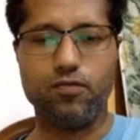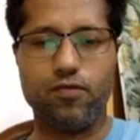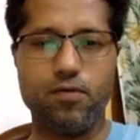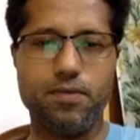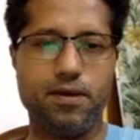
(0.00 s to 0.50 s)

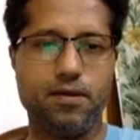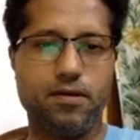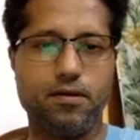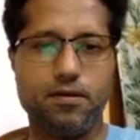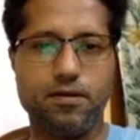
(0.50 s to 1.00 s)
for me
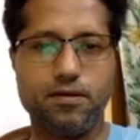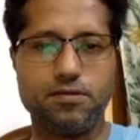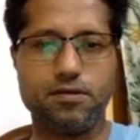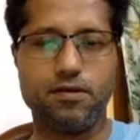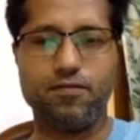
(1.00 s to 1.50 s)

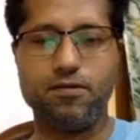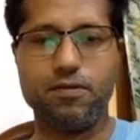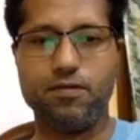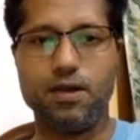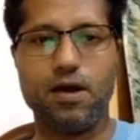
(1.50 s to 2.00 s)
it will
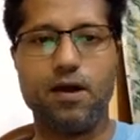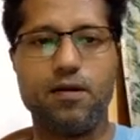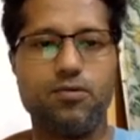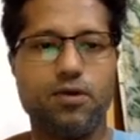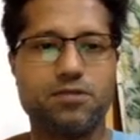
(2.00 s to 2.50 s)
be really
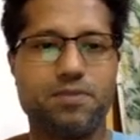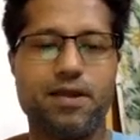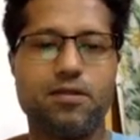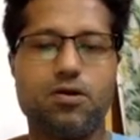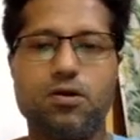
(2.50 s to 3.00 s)
hard to
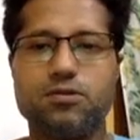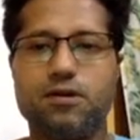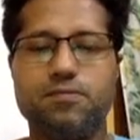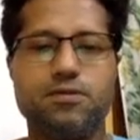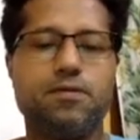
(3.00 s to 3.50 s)
explain the
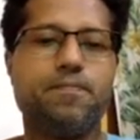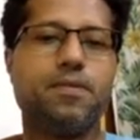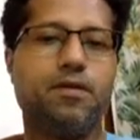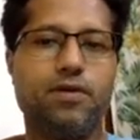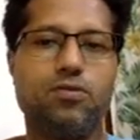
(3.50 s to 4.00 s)
concepts,
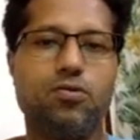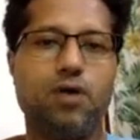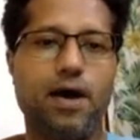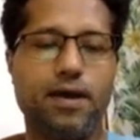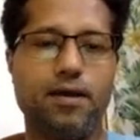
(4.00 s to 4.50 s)
even
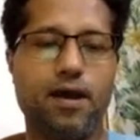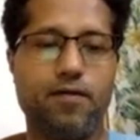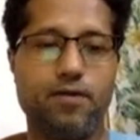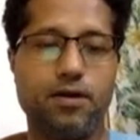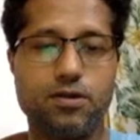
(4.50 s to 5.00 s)
though I
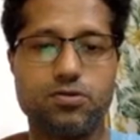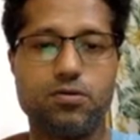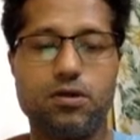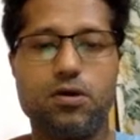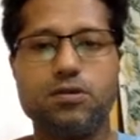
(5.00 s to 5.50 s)
have
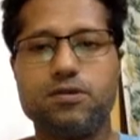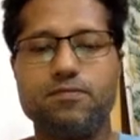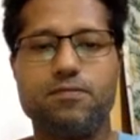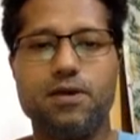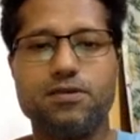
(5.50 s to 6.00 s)
understood the
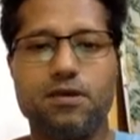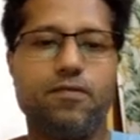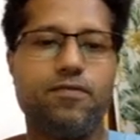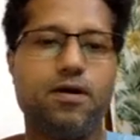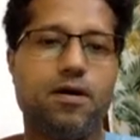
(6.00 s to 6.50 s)
concepts
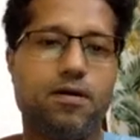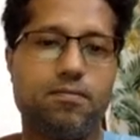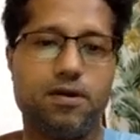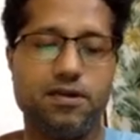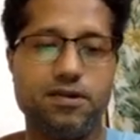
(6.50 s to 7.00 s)
myself,
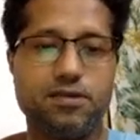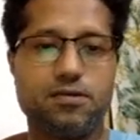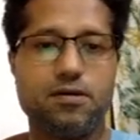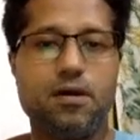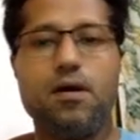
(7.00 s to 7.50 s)
but it
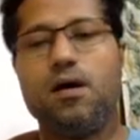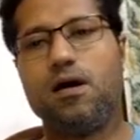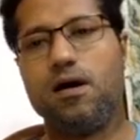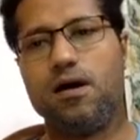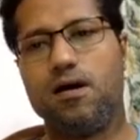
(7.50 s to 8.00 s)
is
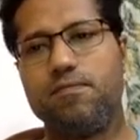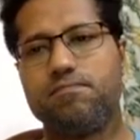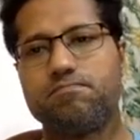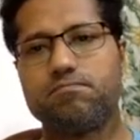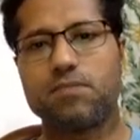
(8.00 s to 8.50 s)
a
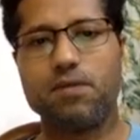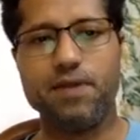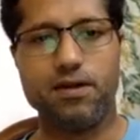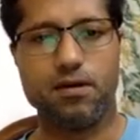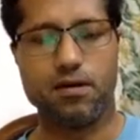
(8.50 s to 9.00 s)
bit